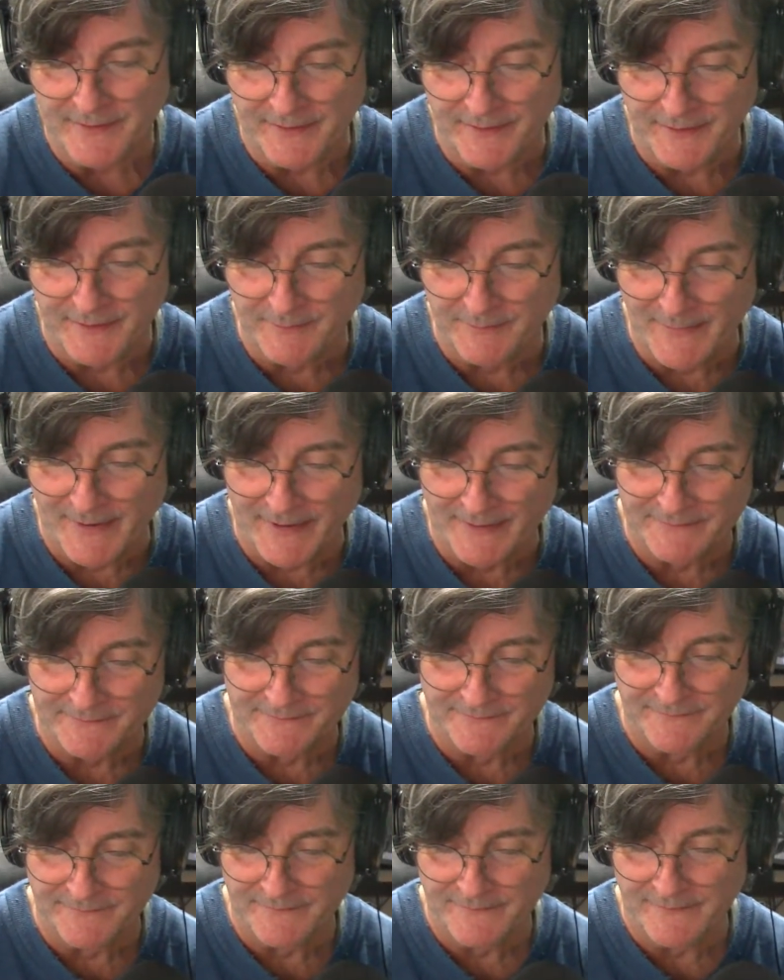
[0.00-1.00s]
Ian
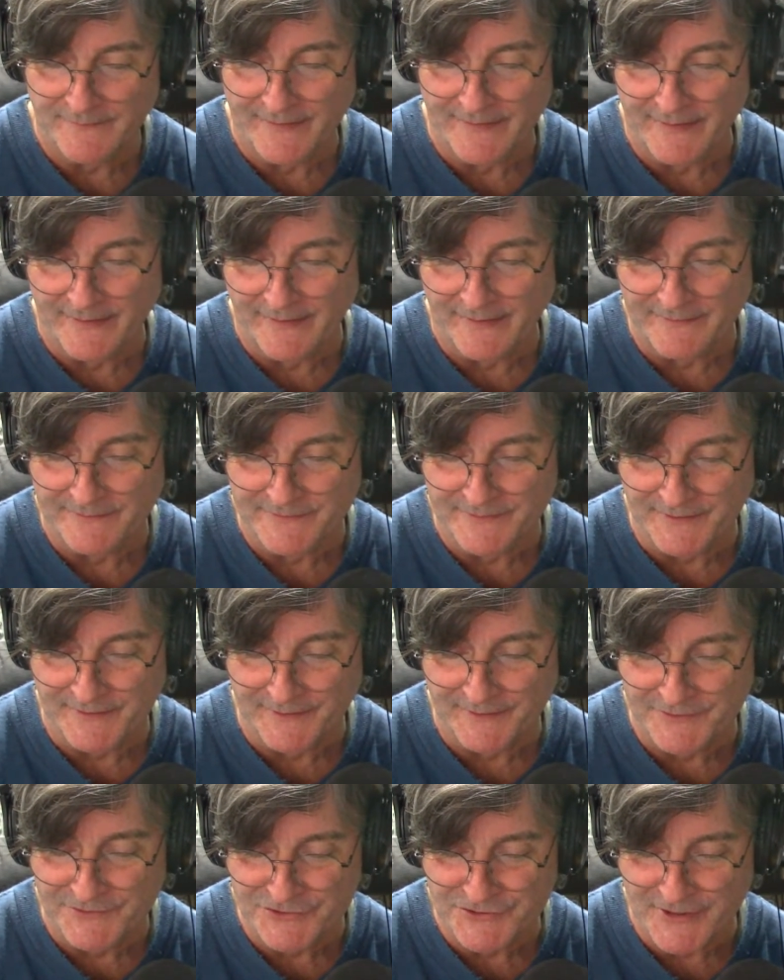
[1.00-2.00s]
Martin and
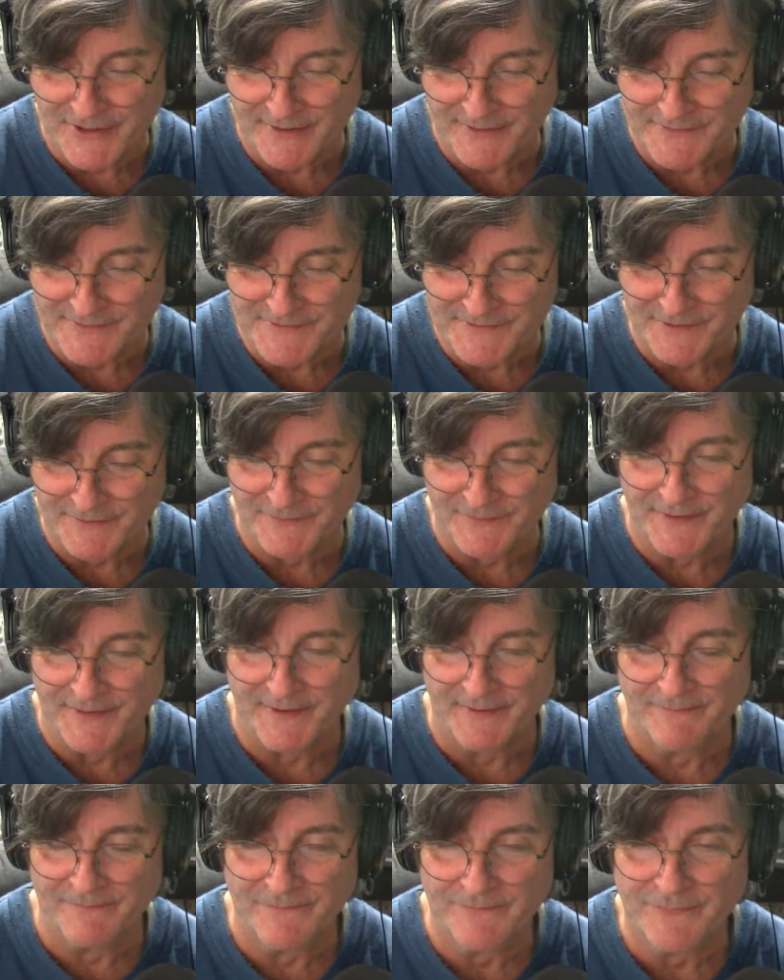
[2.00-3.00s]
Ian Jack and Stephen
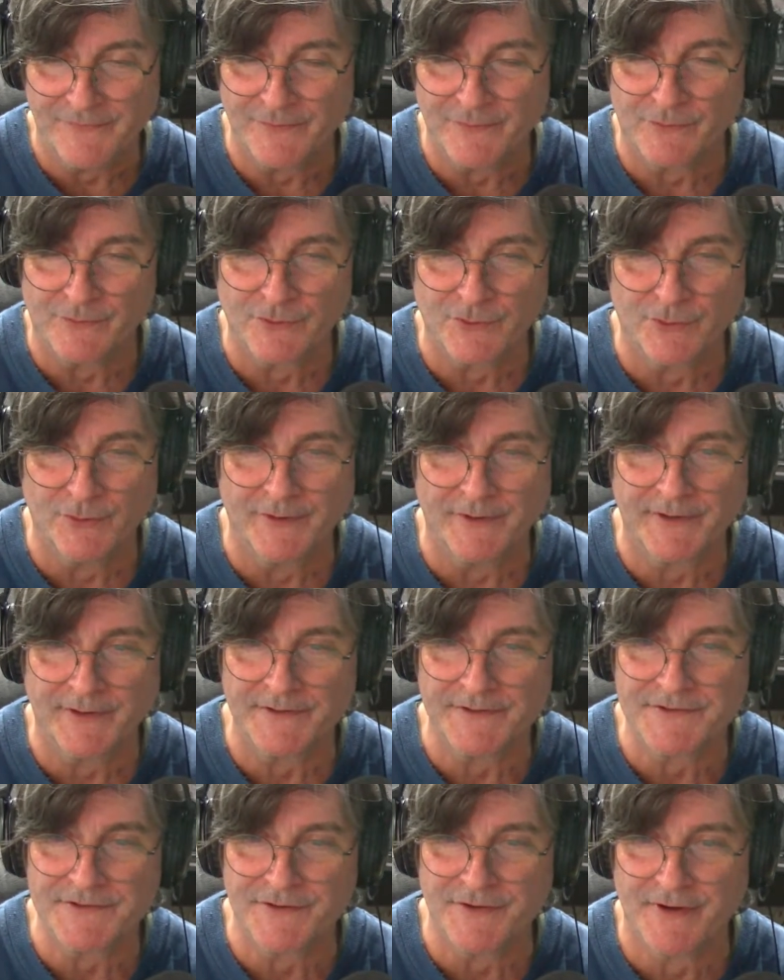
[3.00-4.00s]
Kim for calling
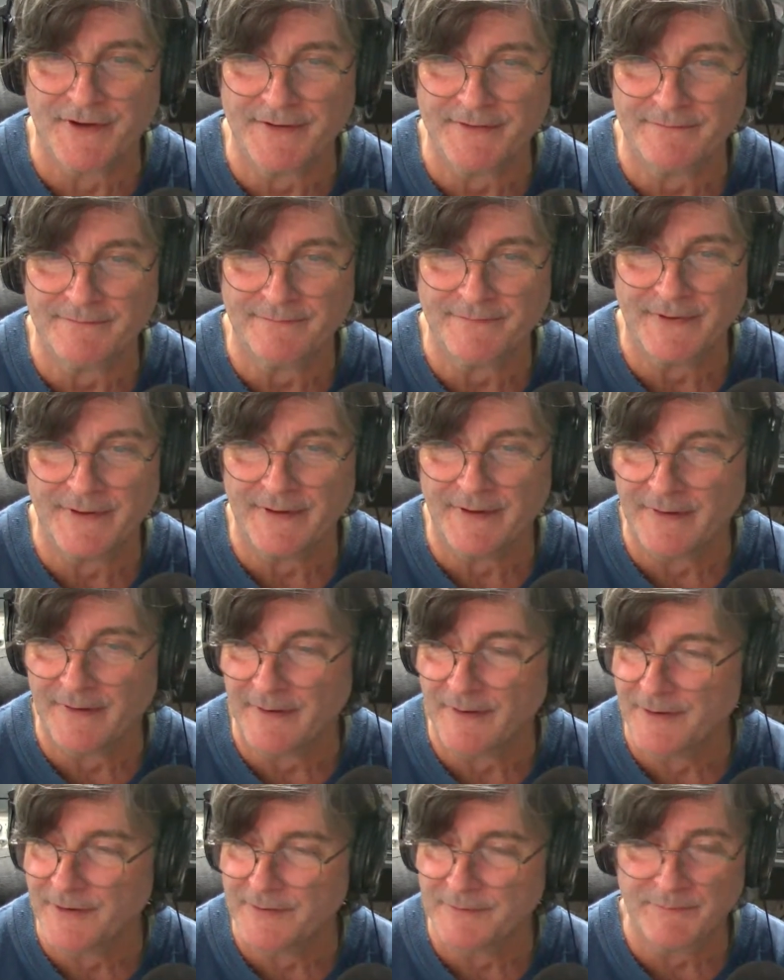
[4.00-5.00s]
in tonight.
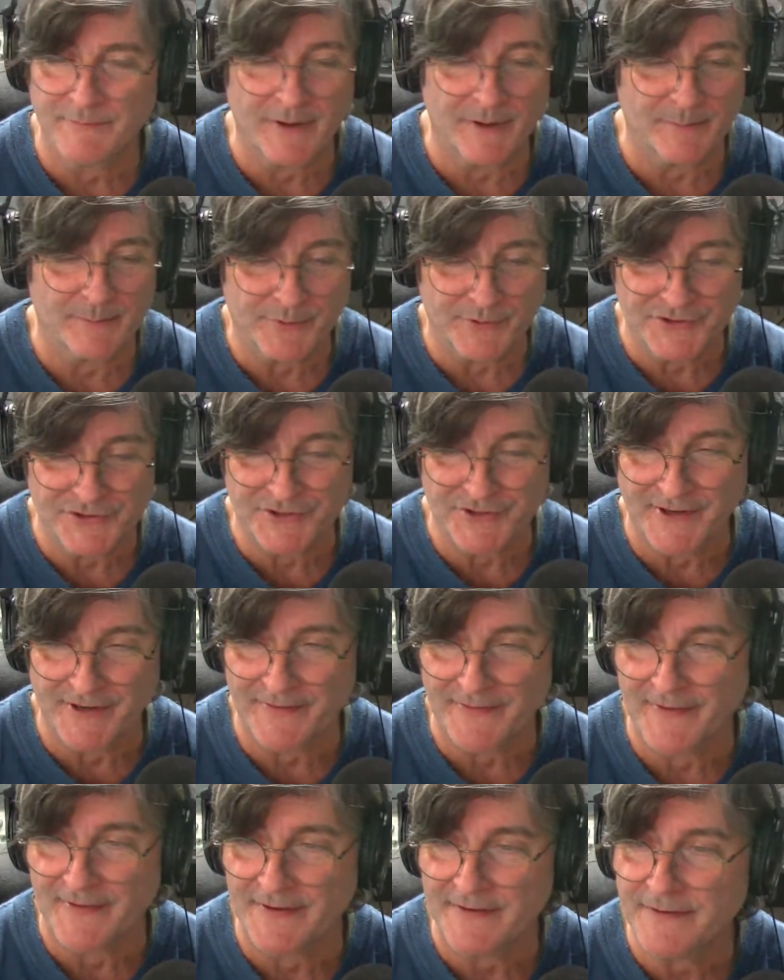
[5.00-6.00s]
I
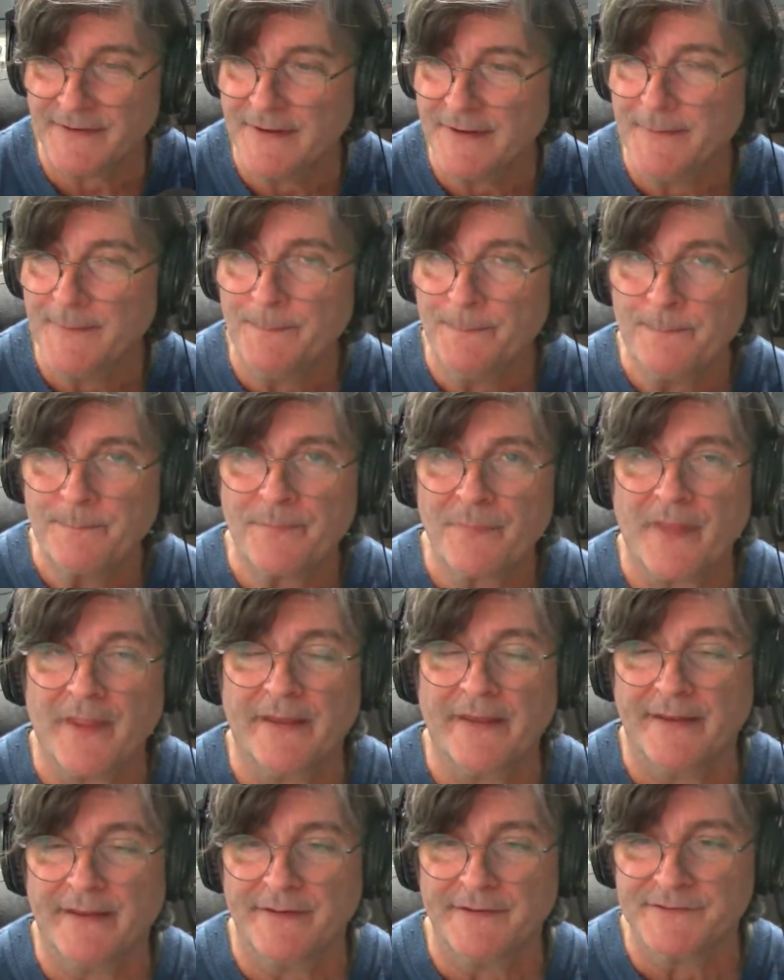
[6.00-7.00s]
appreciate that.
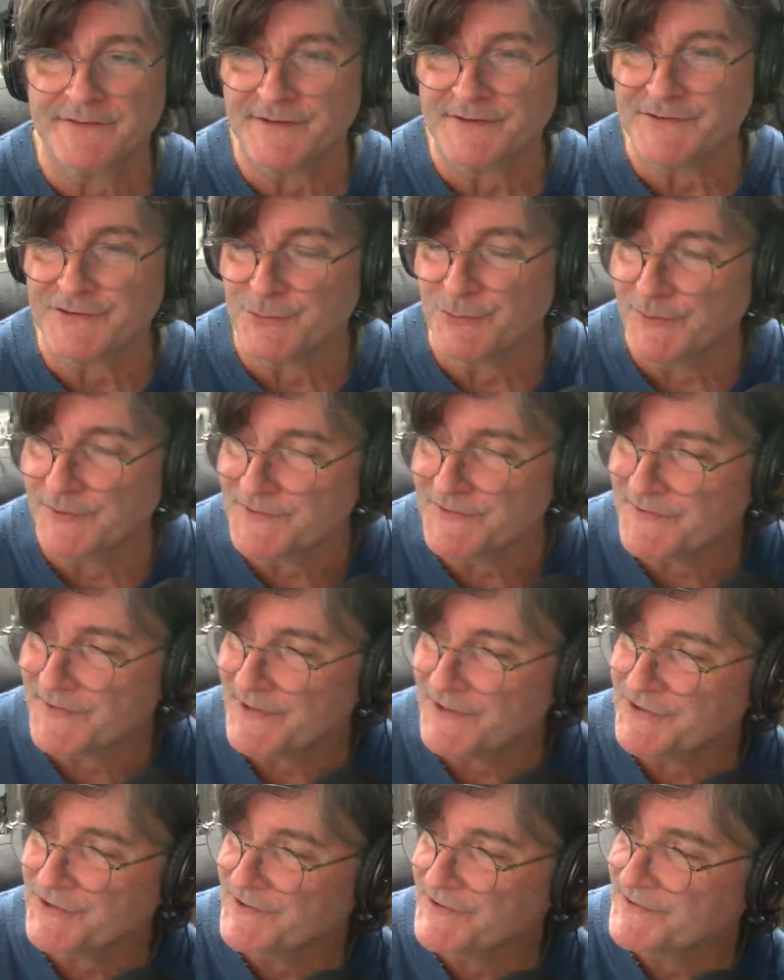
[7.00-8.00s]
And to all the
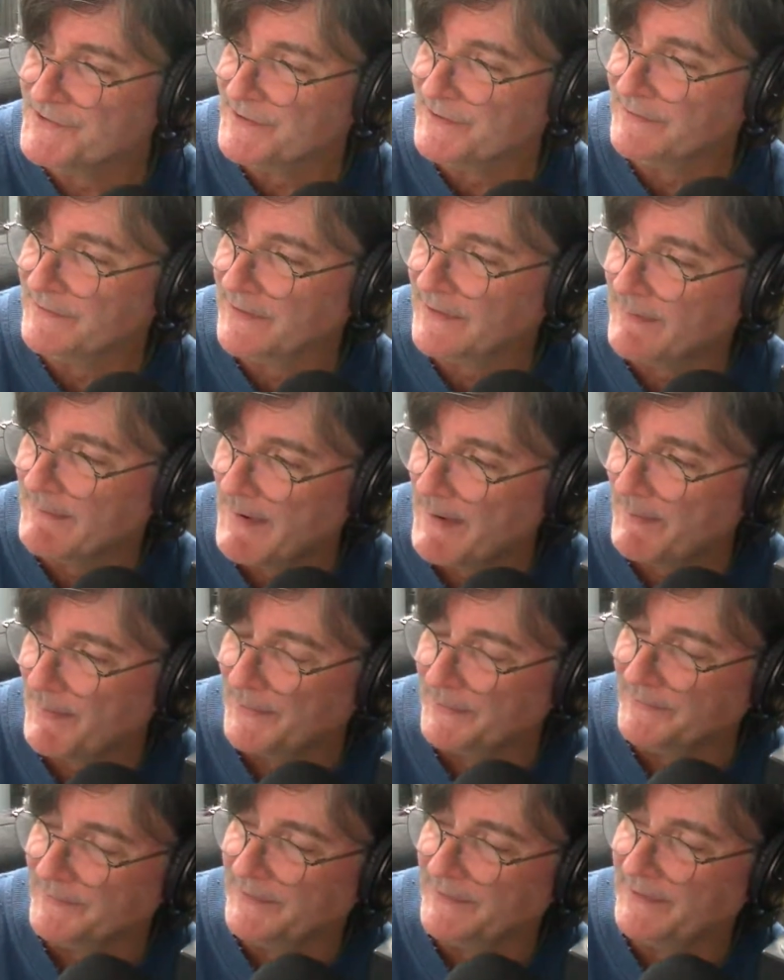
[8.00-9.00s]
stations that have come up
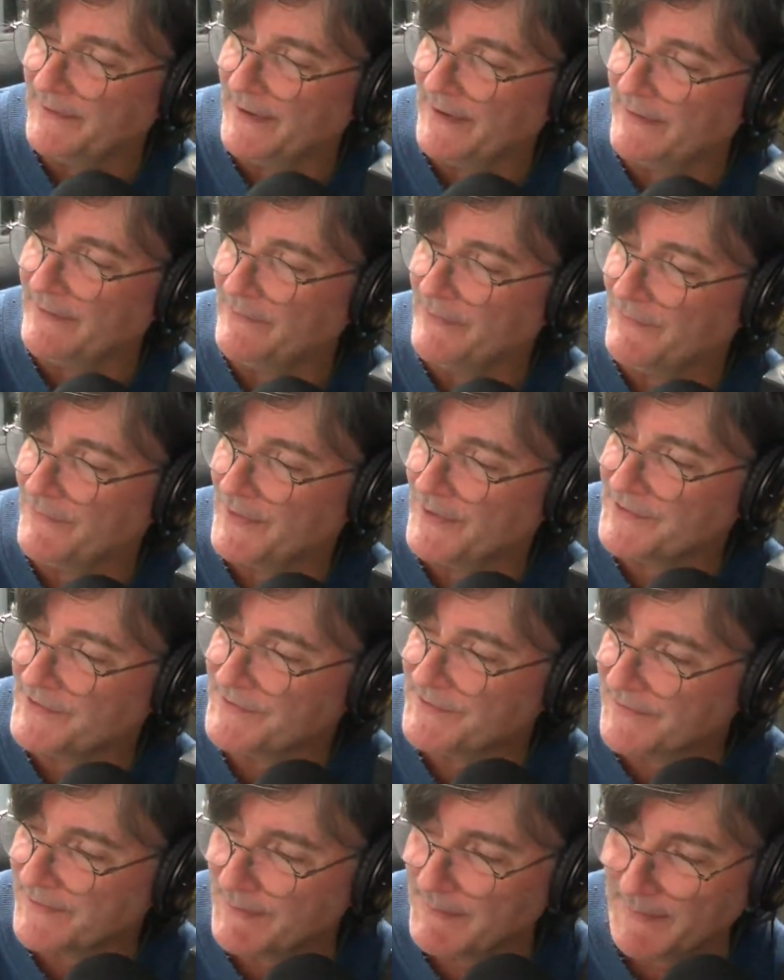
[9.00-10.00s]
on the
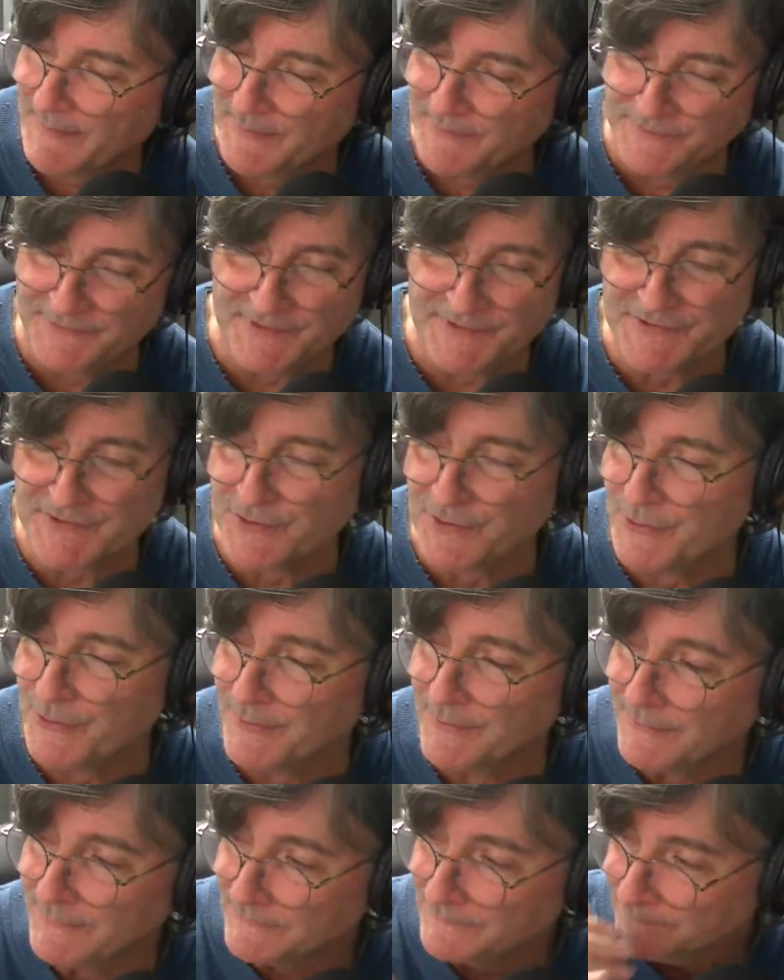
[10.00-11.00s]
folks that come up on
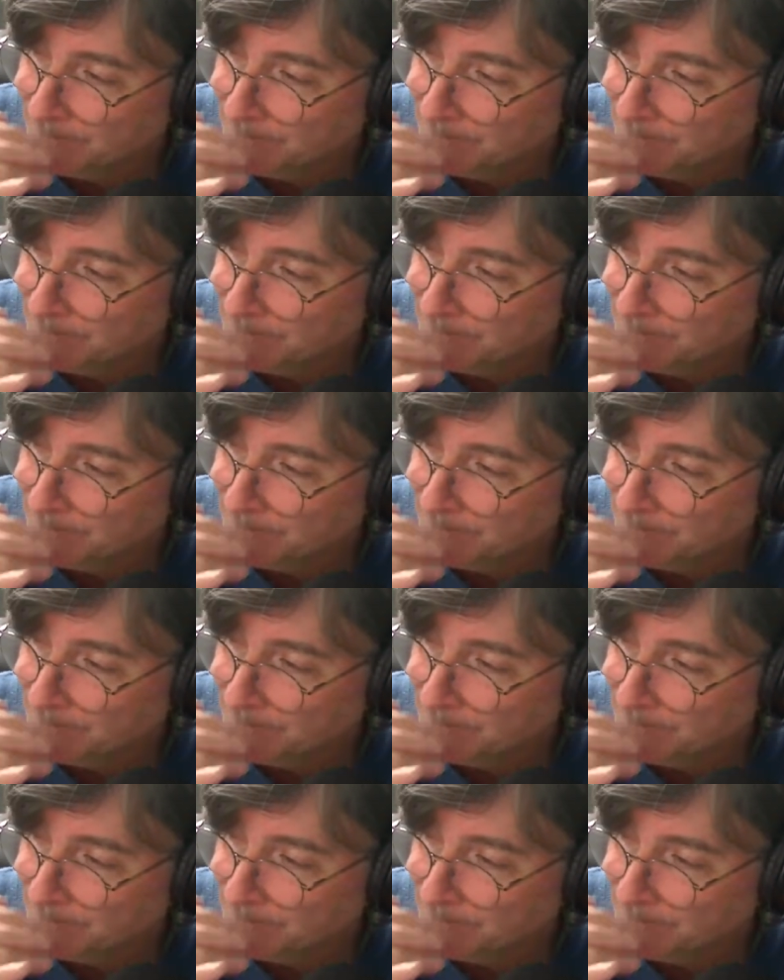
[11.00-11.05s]
Discord.